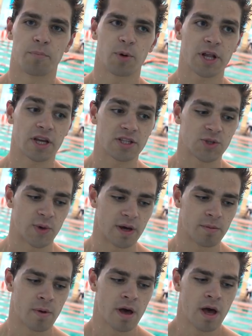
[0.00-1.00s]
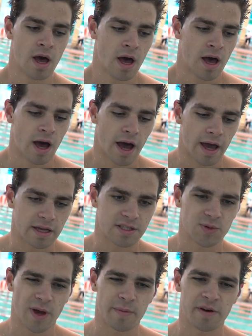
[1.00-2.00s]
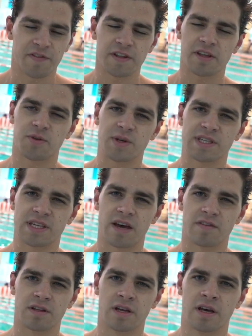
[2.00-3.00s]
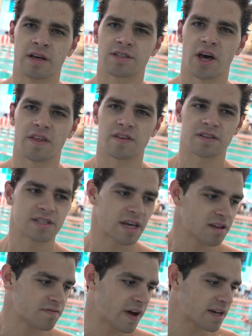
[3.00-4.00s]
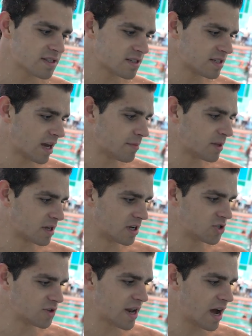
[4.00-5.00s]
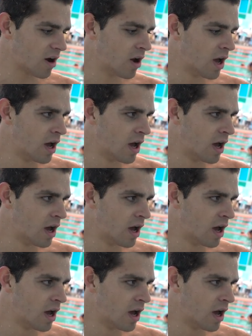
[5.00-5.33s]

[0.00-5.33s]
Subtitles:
Pretty good swim. I swam a 53.7, so I think the second fastest time in the country now.